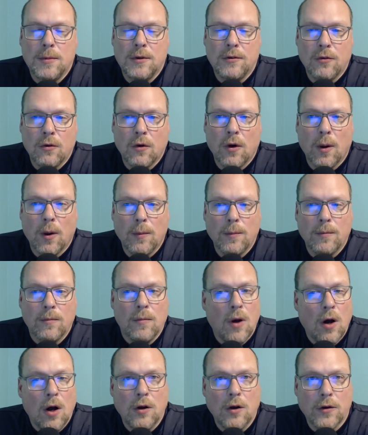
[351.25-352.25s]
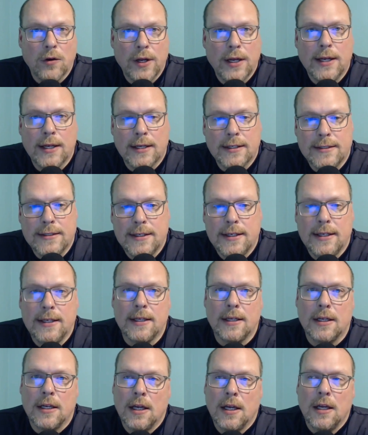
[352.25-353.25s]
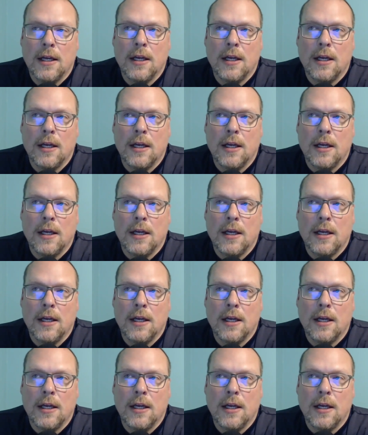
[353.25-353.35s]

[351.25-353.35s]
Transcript: before I'm hungry again to eat.